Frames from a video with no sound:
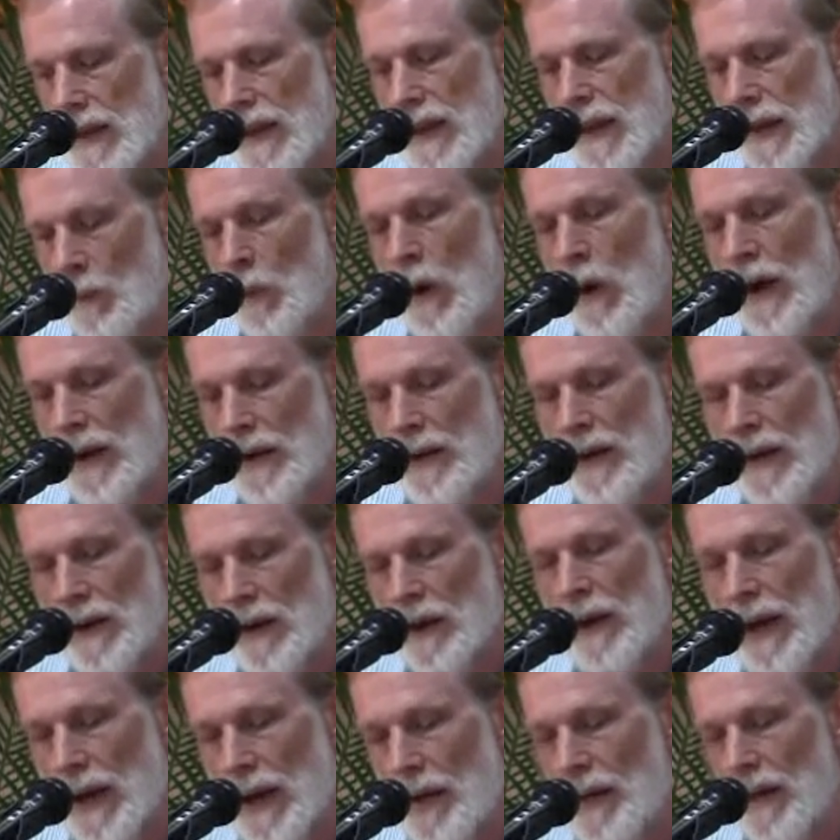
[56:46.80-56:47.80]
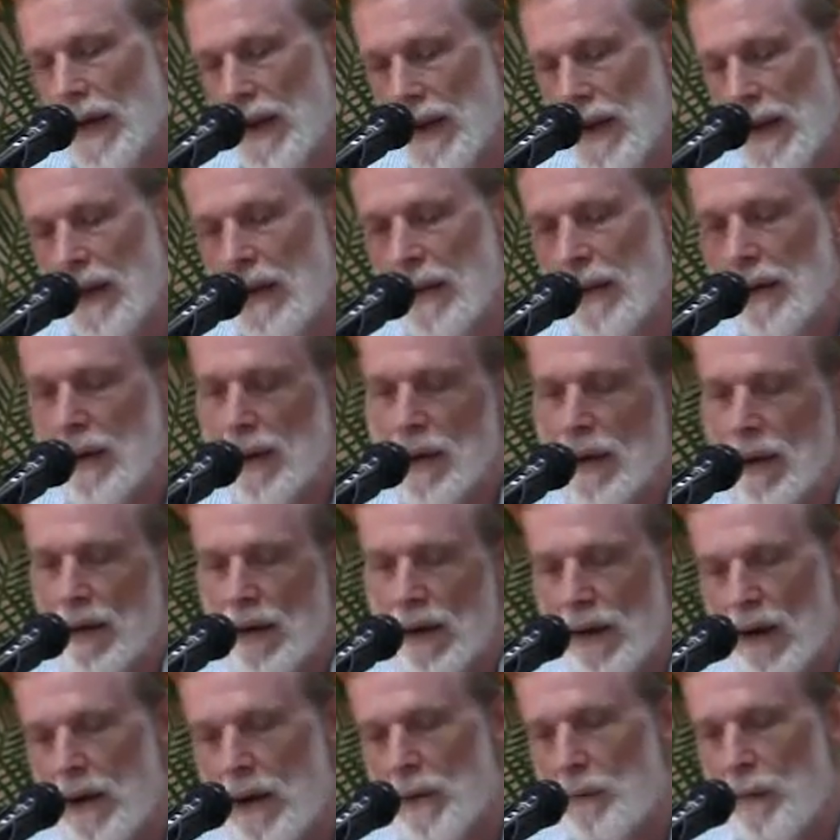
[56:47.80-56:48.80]
in one year, and the king,
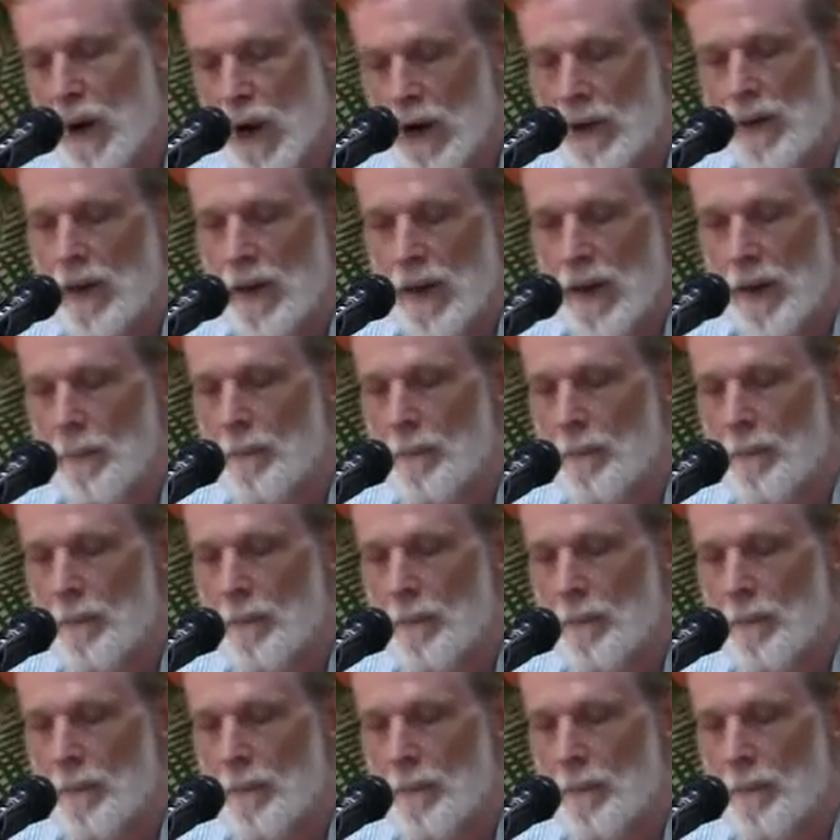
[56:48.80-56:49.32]
Arimardhana